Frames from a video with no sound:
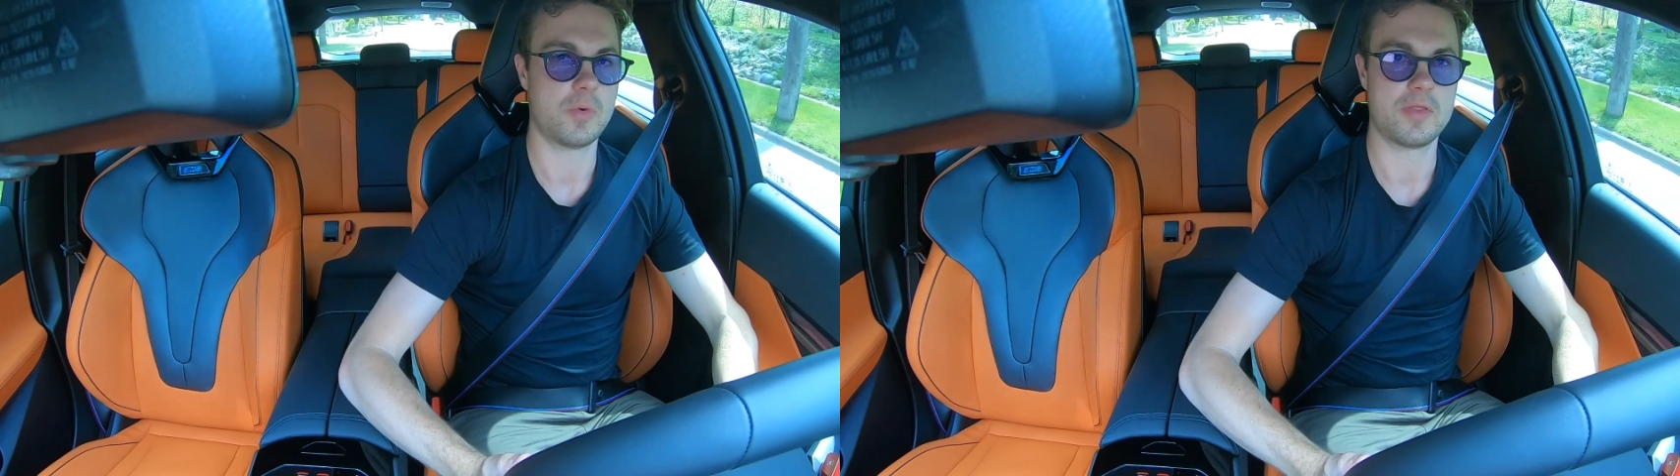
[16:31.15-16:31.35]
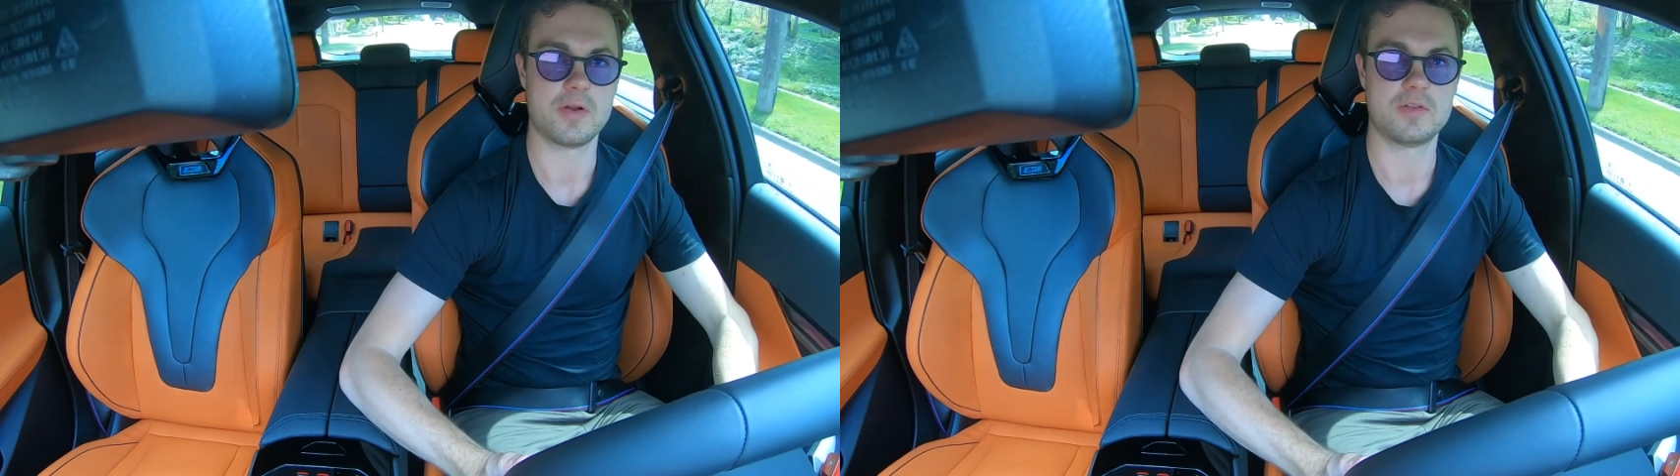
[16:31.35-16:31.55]

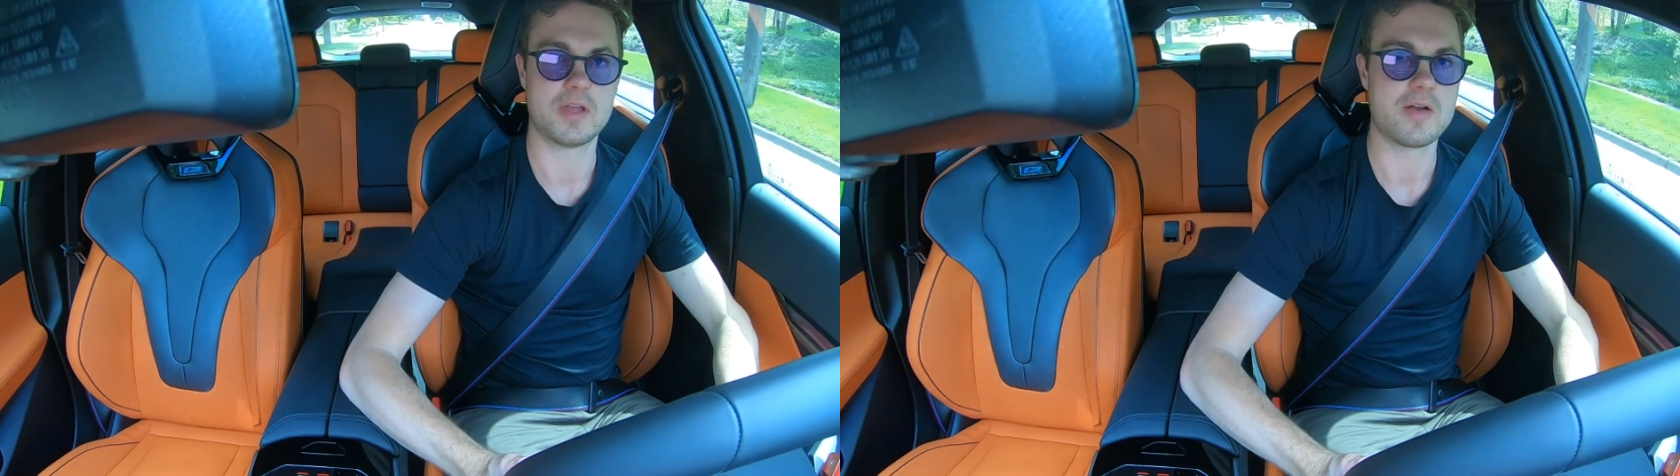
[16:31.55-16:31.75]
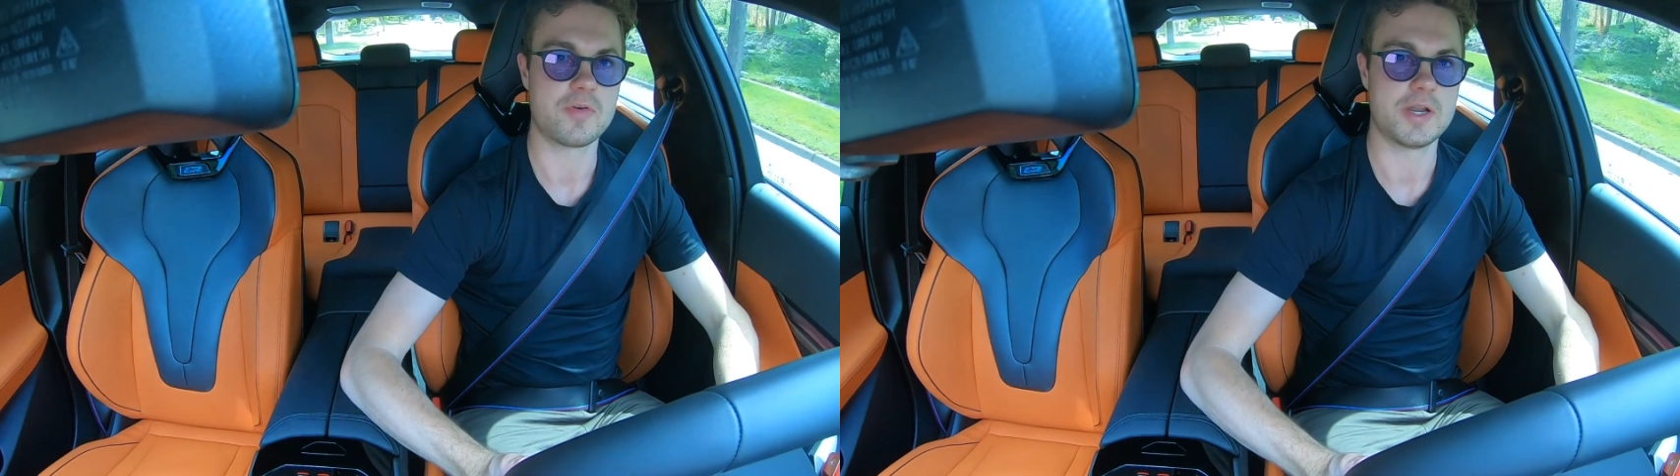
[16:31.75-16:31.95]
whether it's
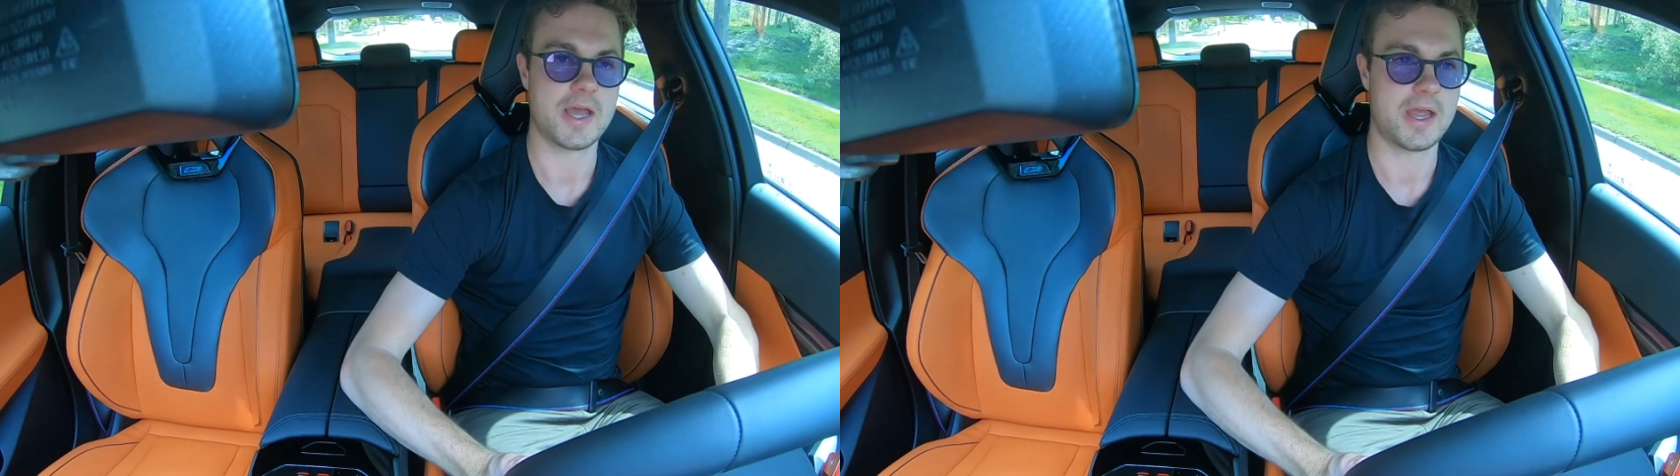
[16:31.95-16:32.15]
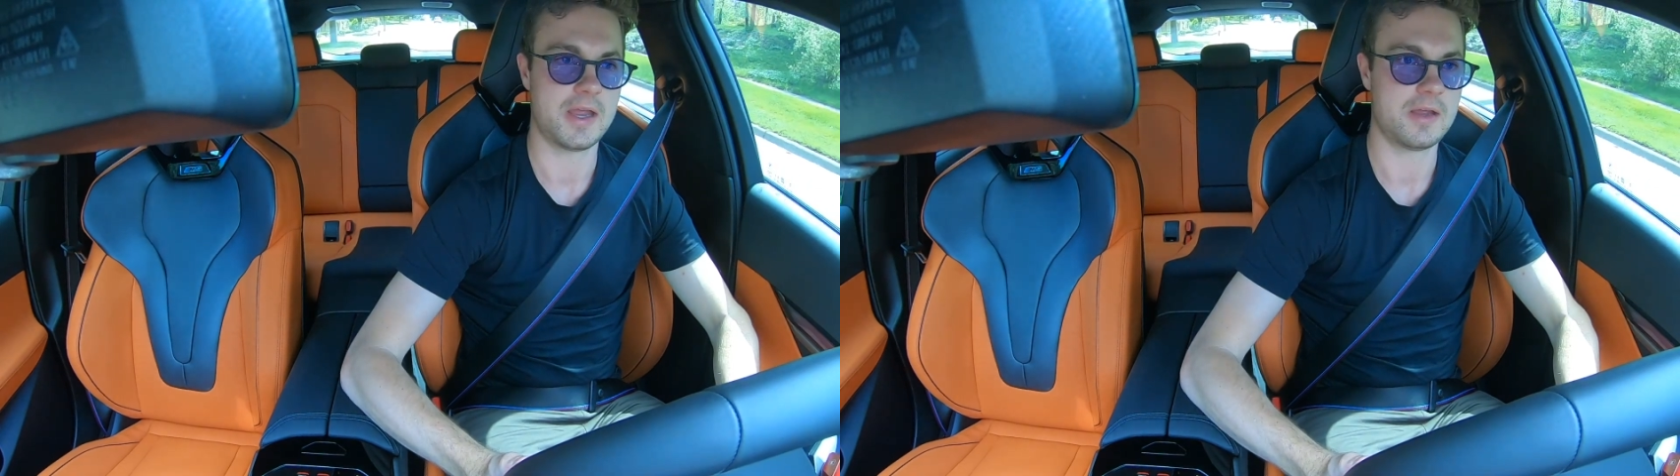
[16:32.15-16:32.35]

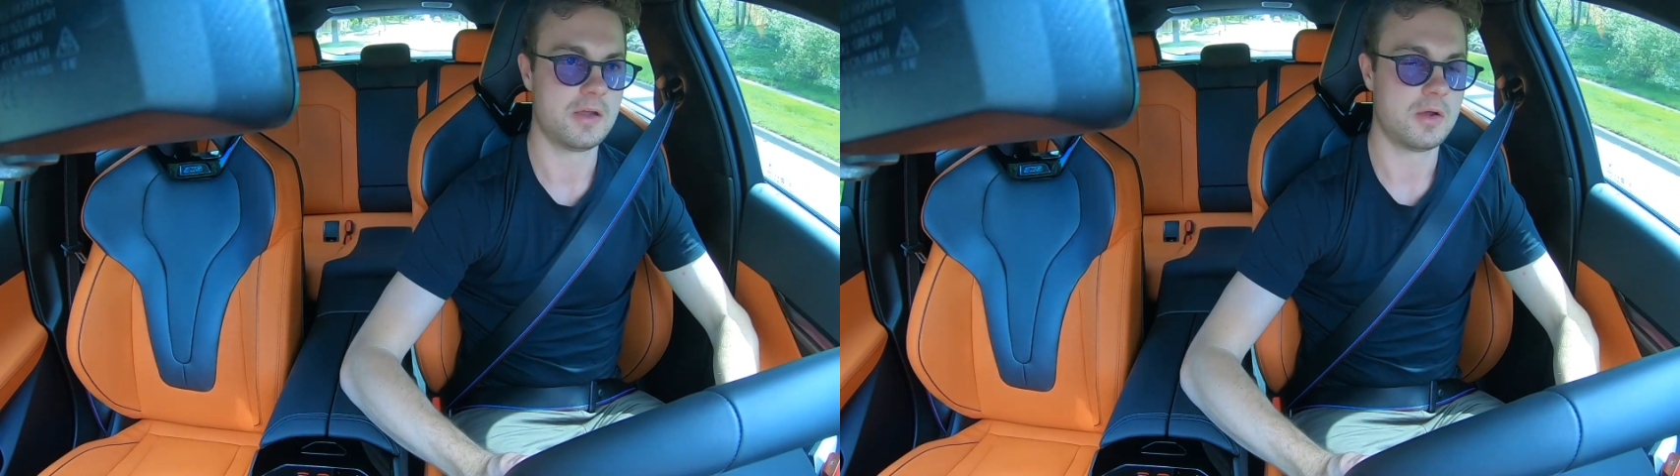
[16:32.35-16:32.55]
everyday